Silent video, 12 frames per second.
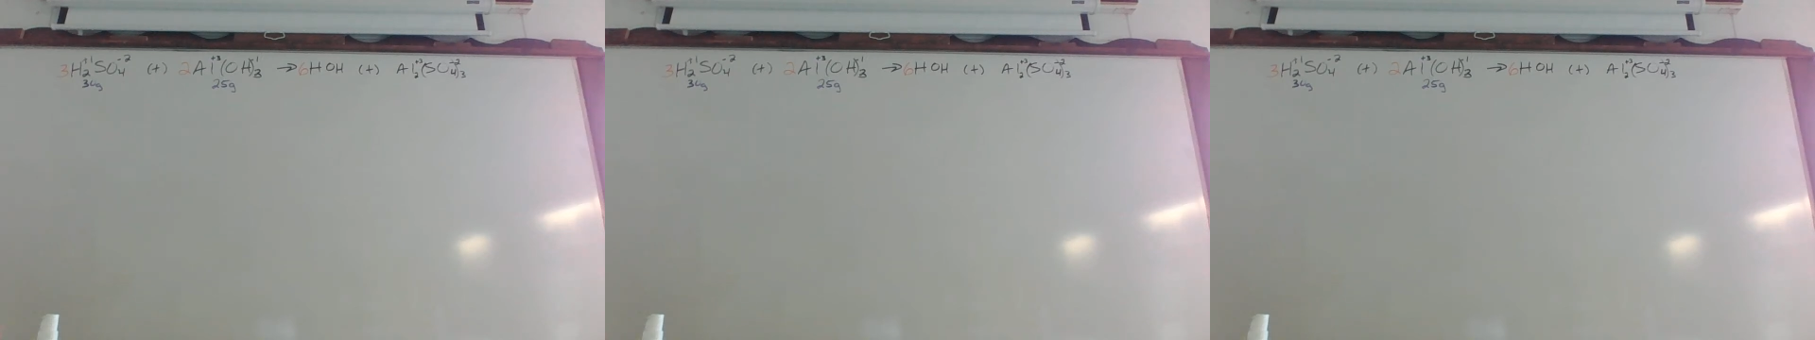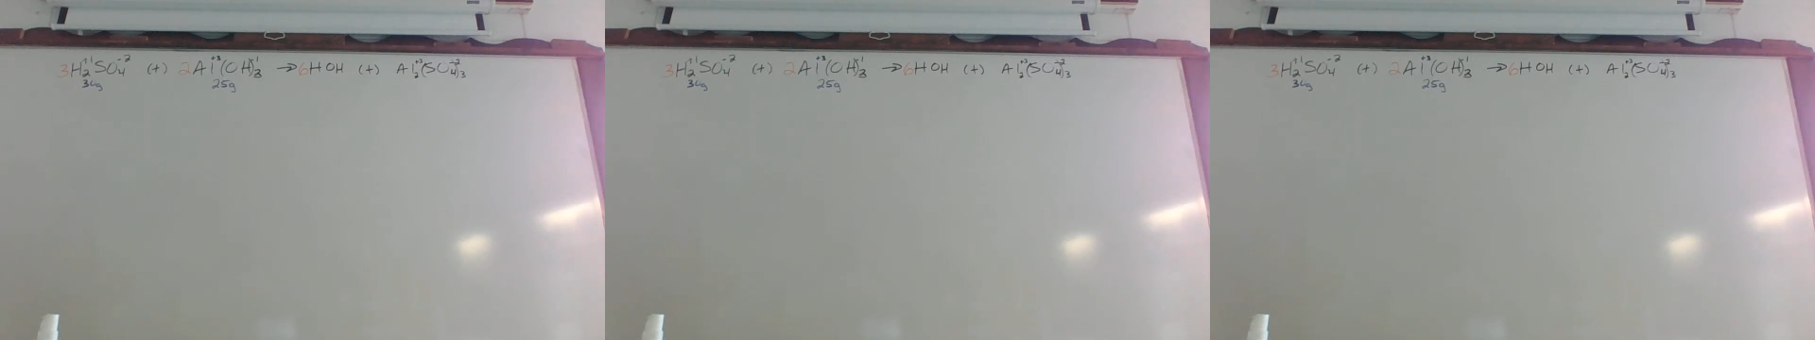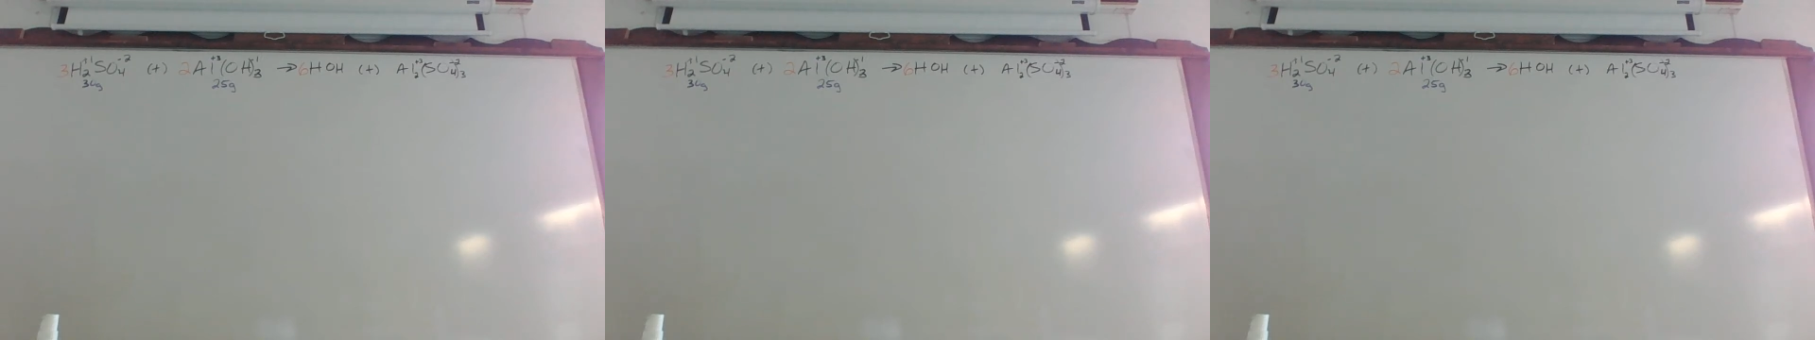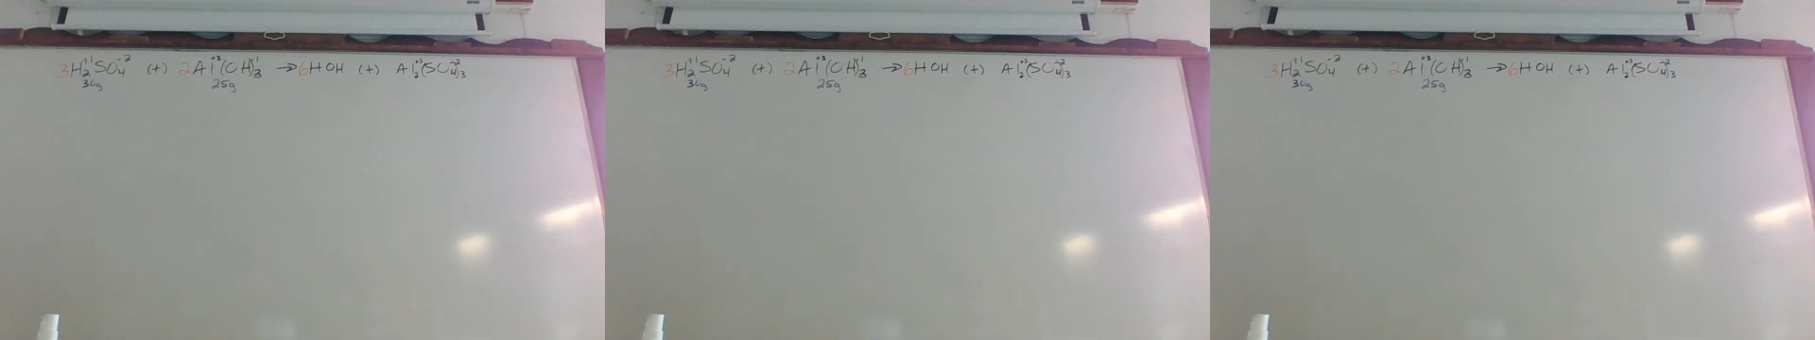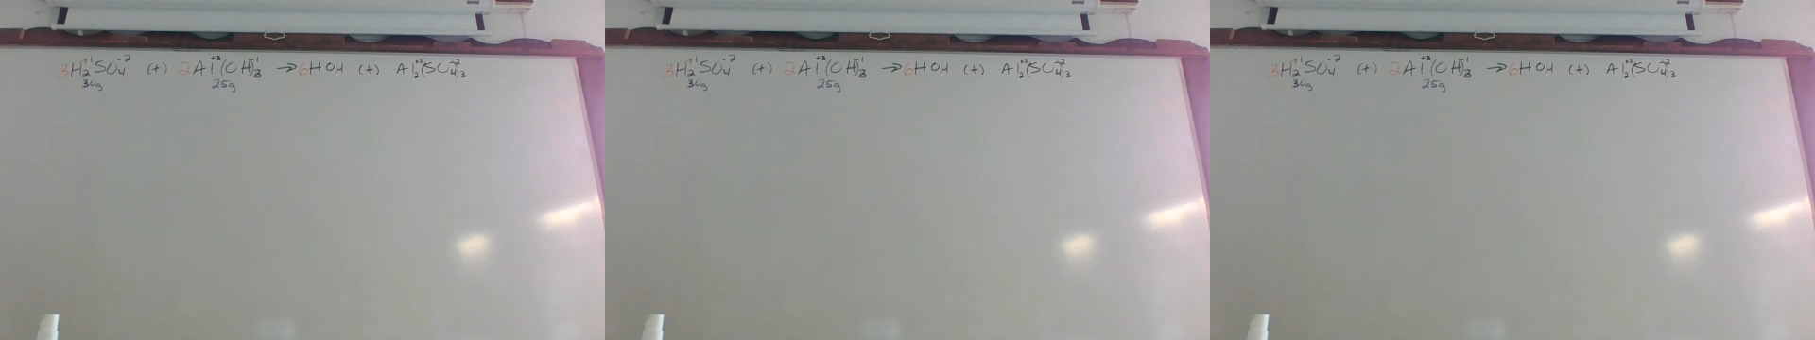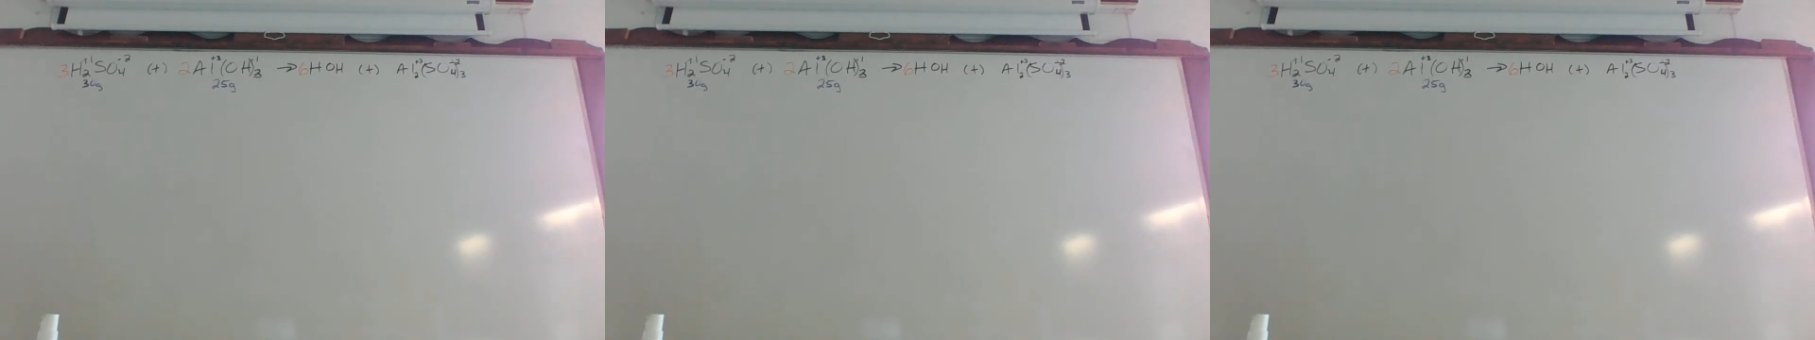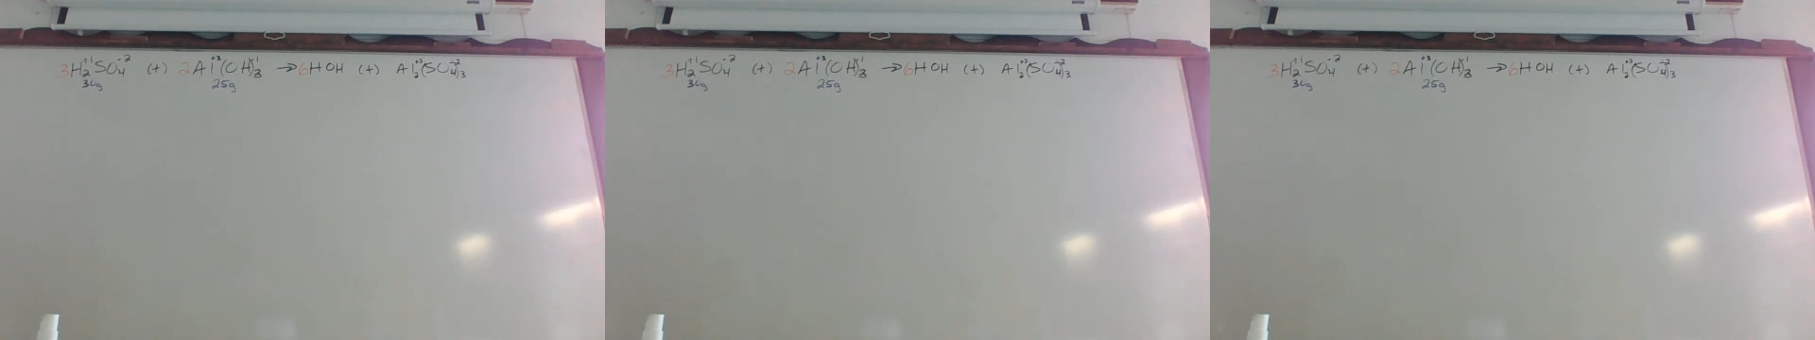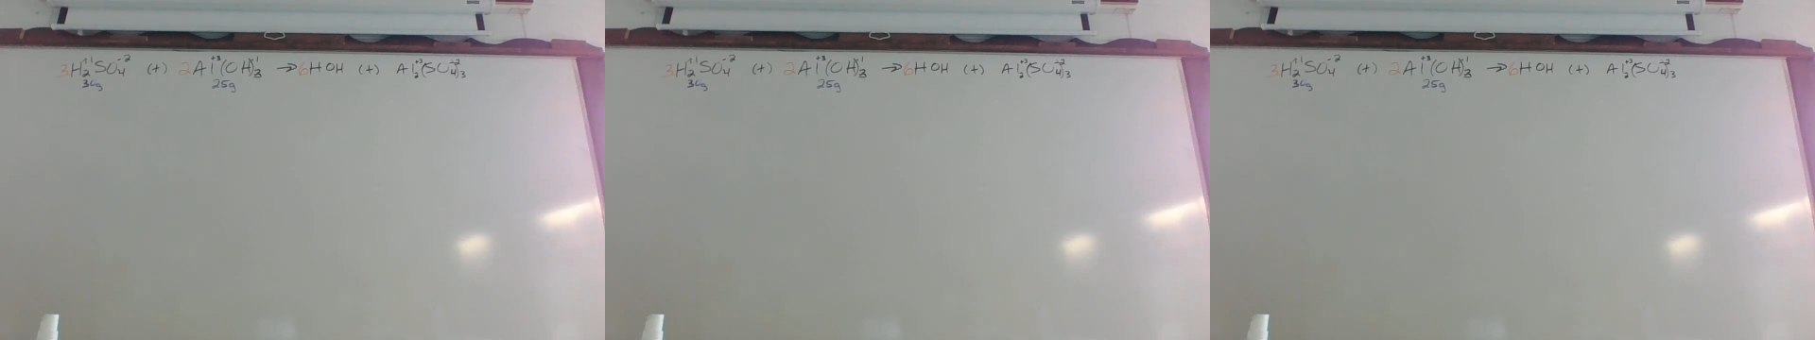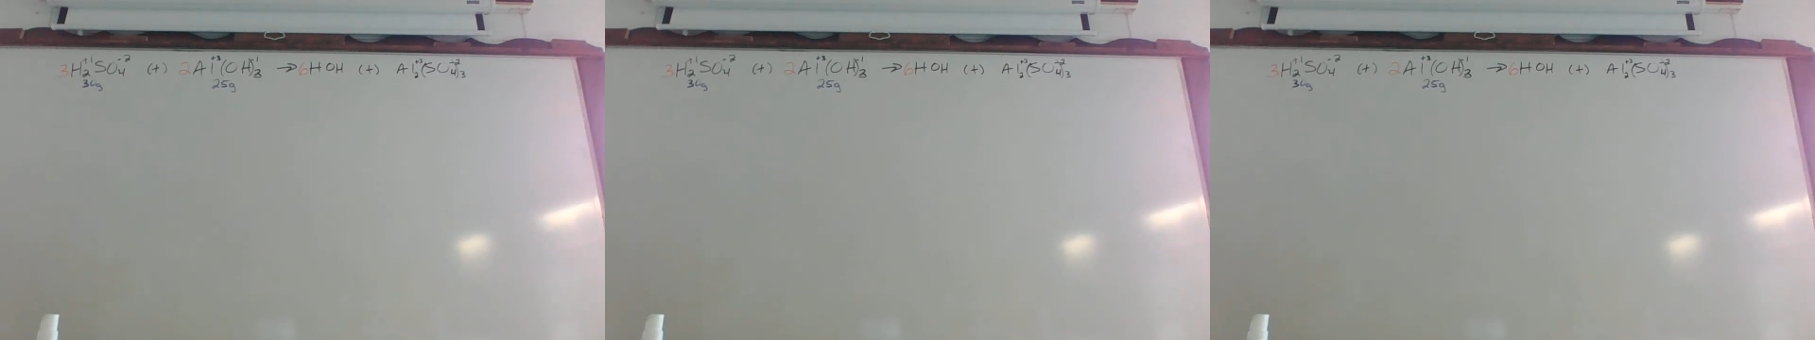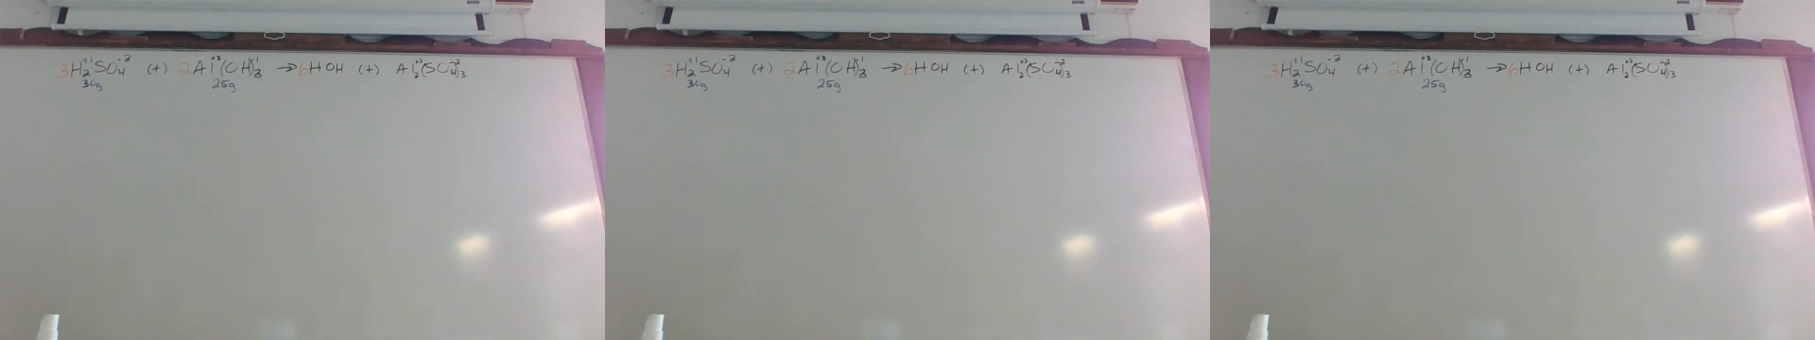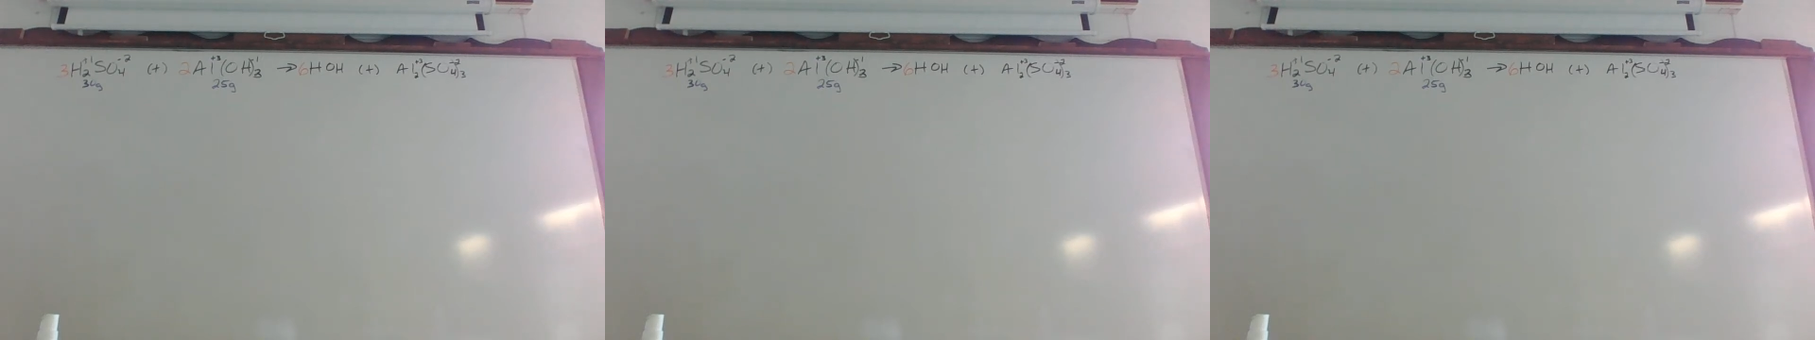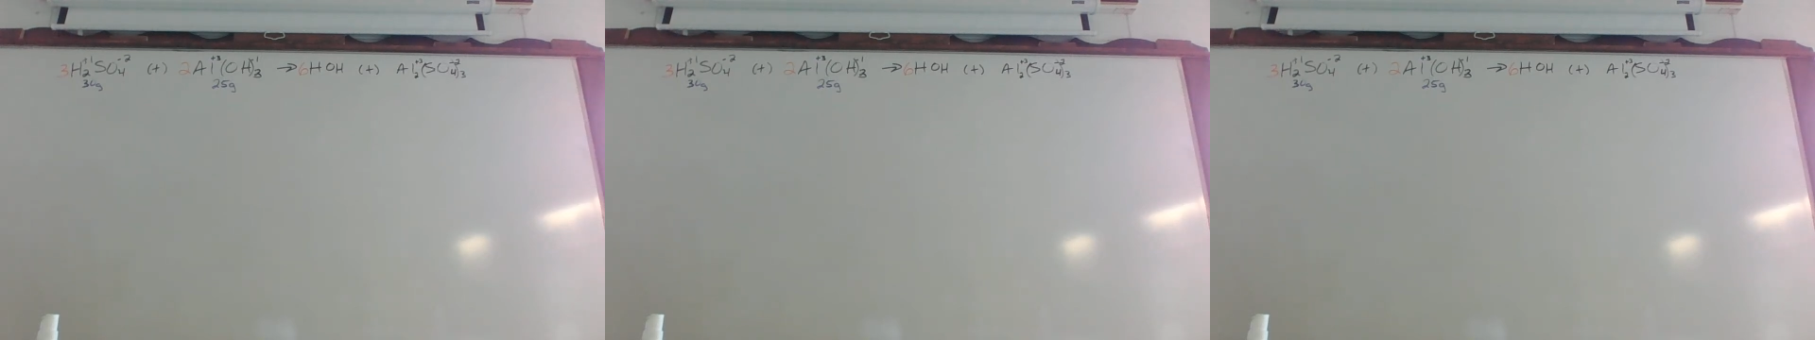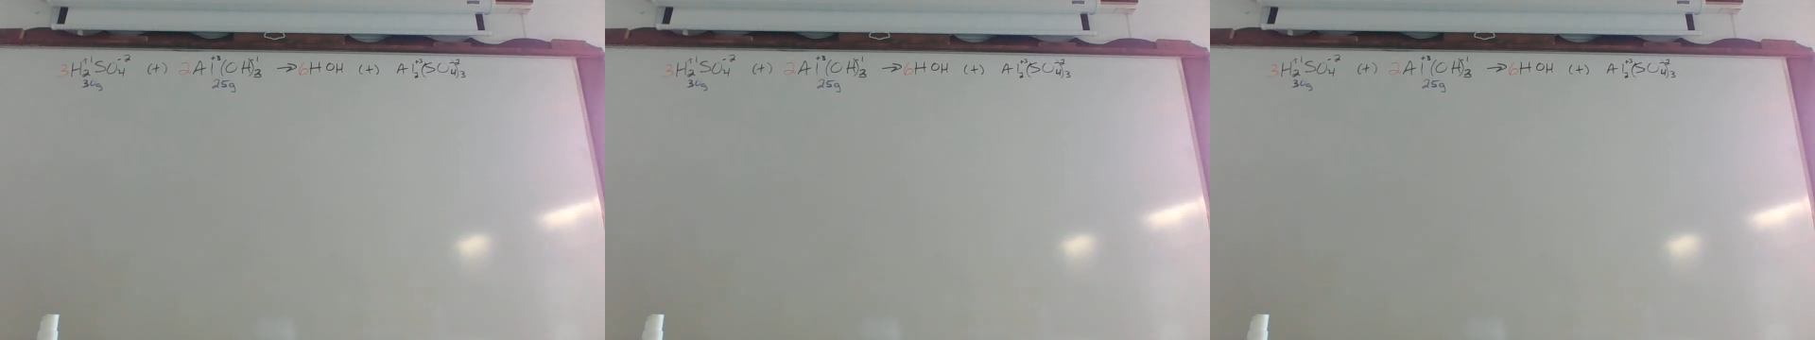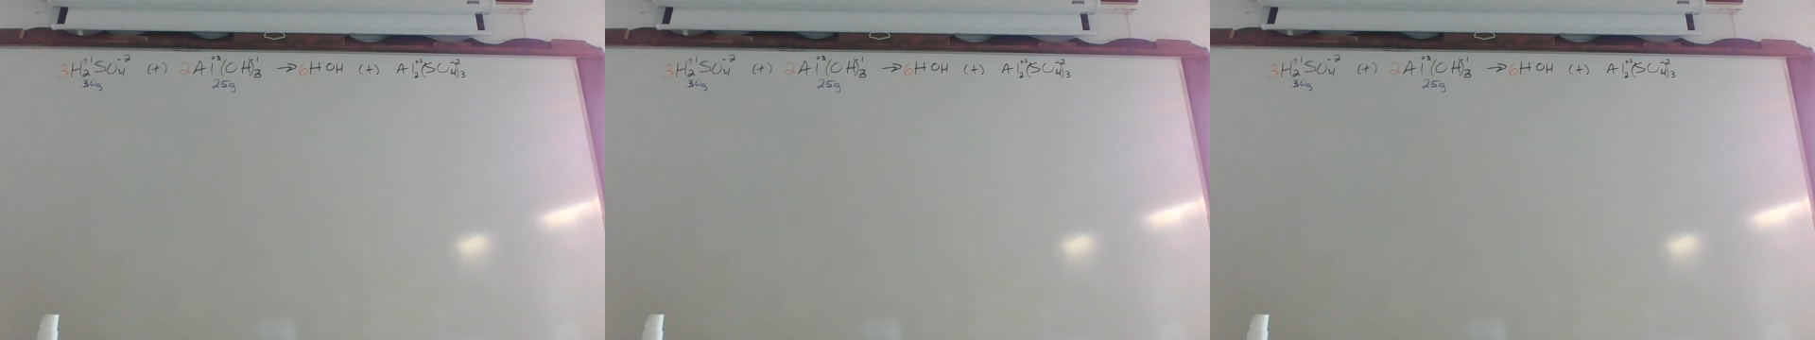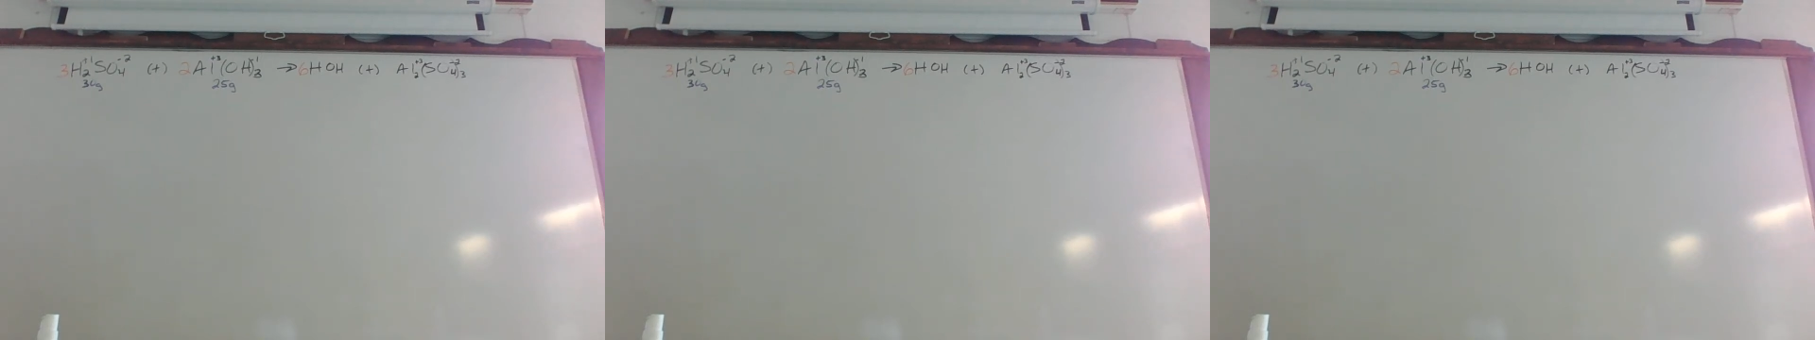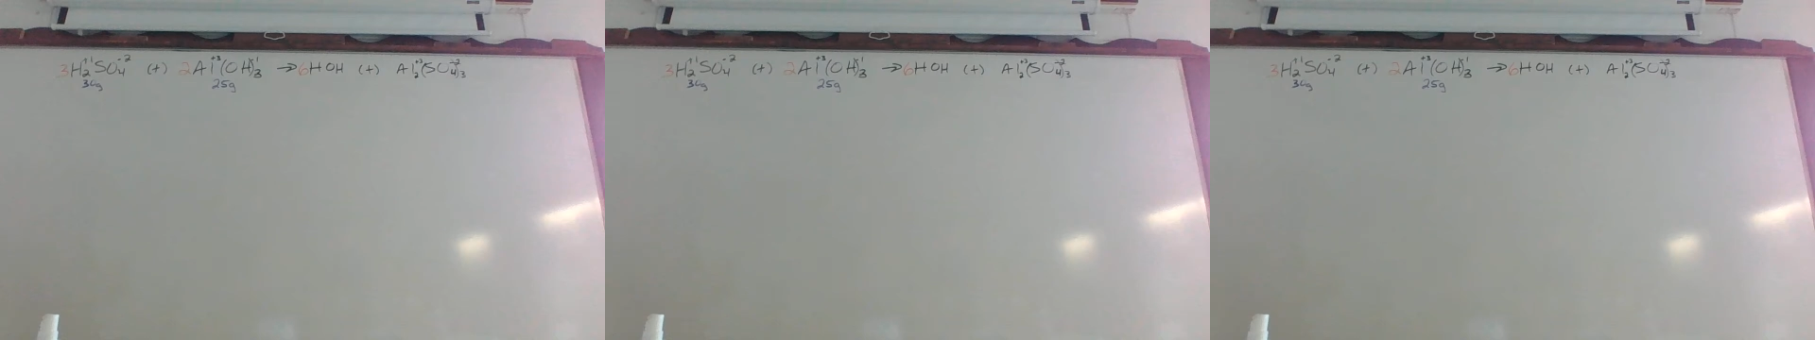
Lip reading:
[unreadable: no face in view]